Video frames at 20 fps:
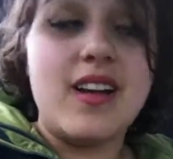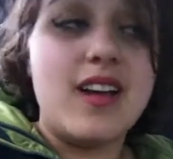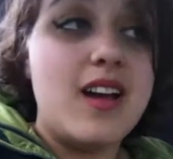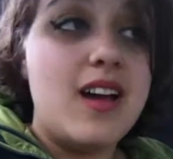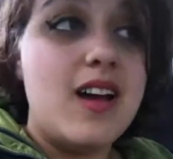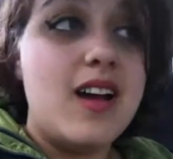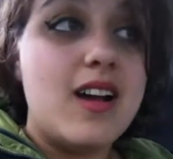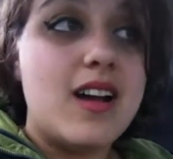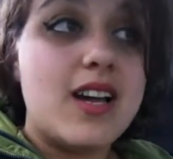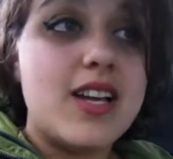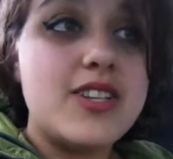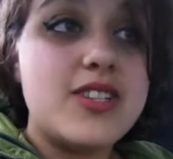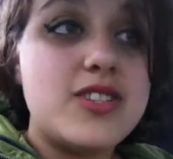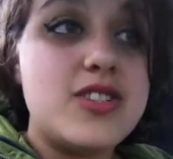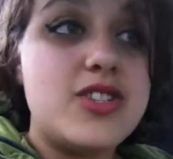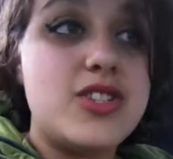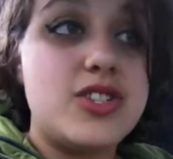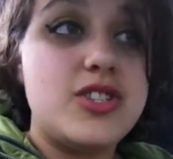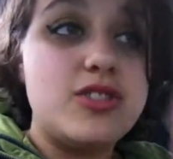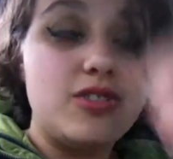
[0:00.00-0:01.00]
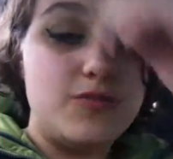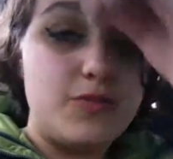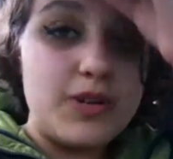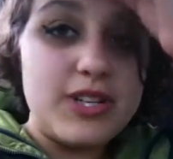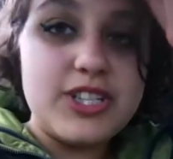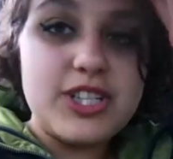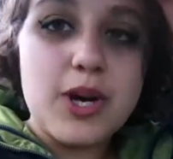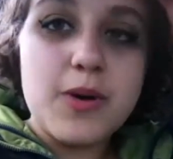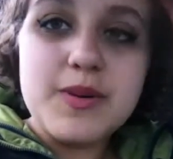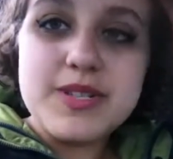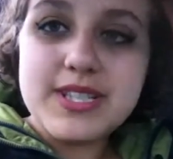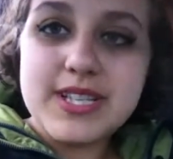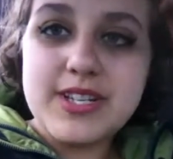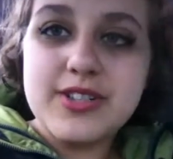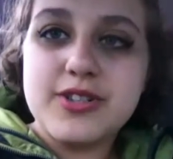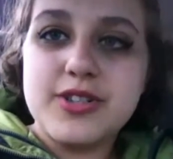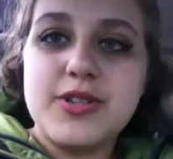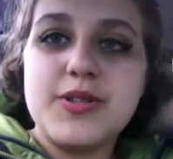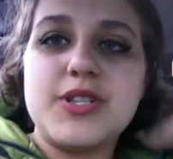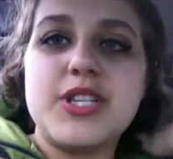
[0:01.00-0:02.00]
Because when Joe was
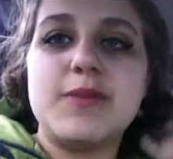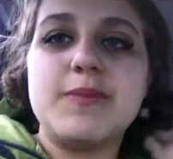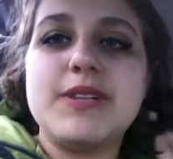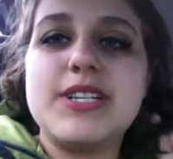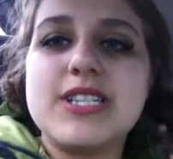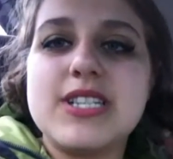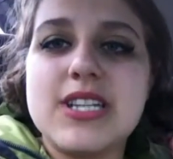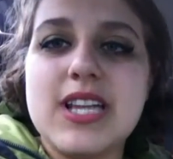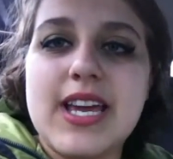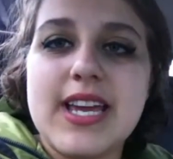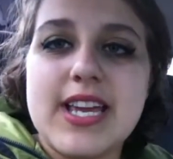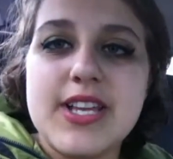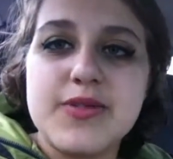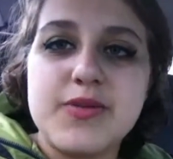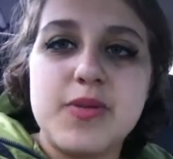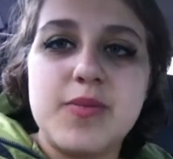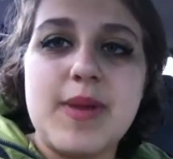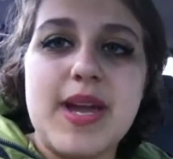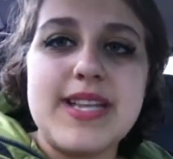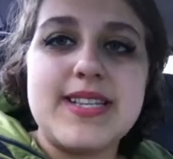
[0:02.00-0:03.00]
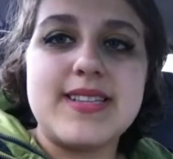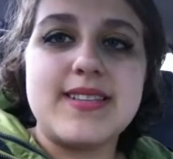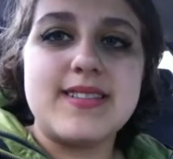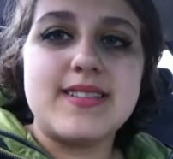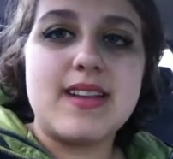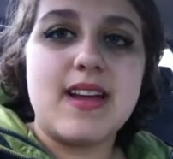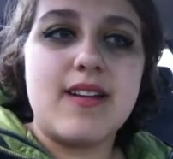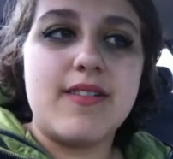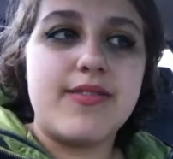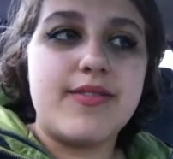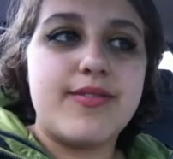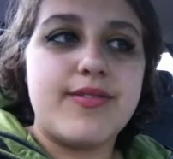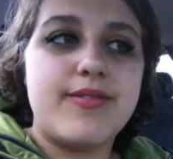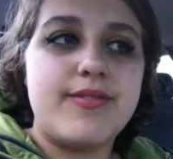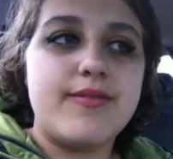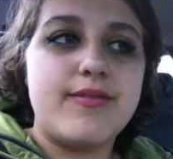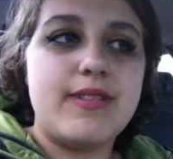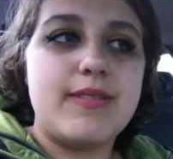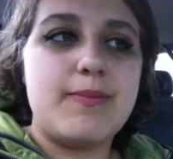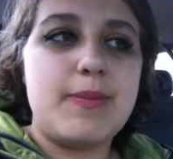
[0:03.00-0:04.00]
introducing me to like his roommates and stuff,
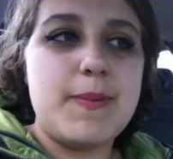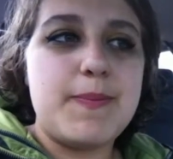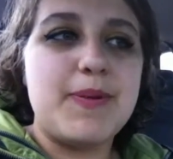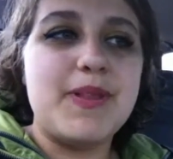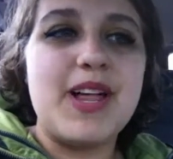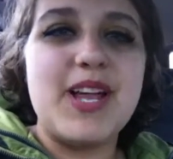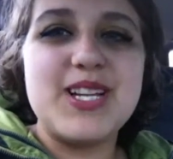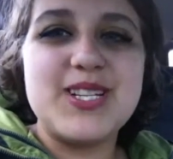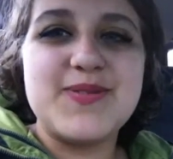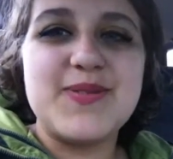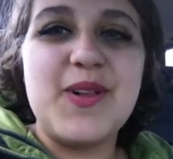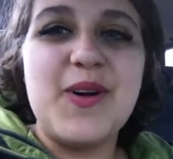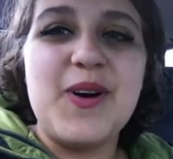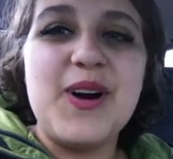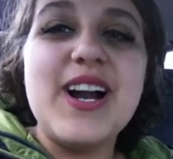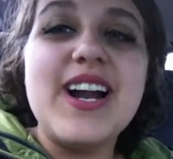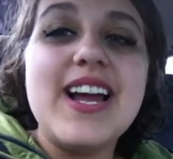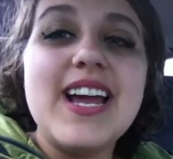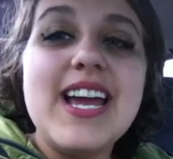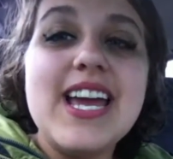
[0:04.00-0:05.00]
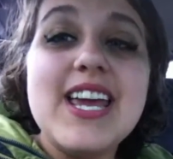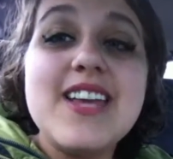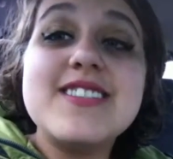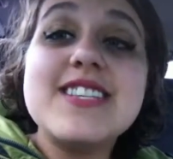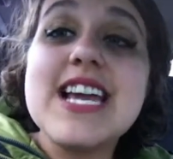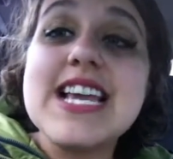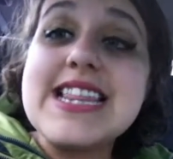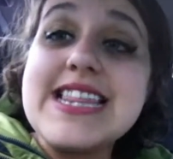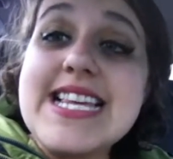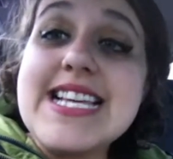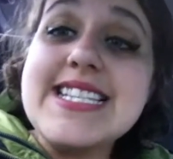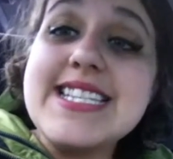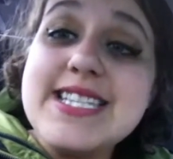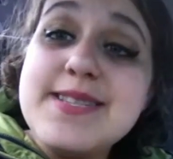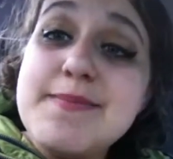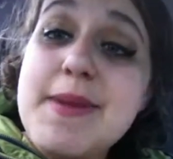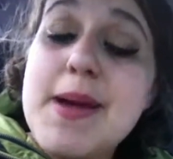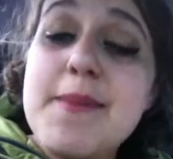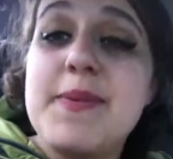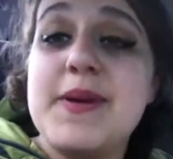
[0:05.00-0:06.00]
and people on his floor, he's like, this
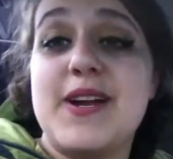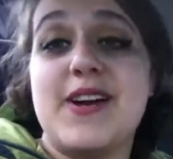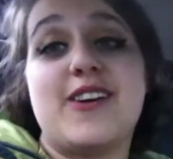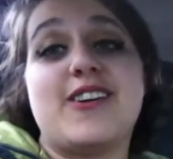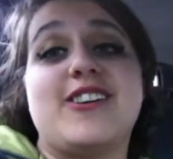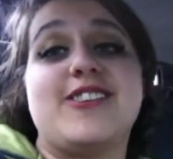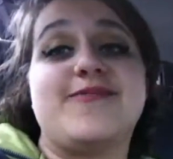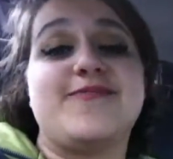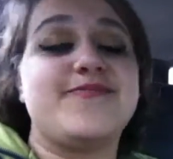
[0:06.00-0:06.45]
is my beard.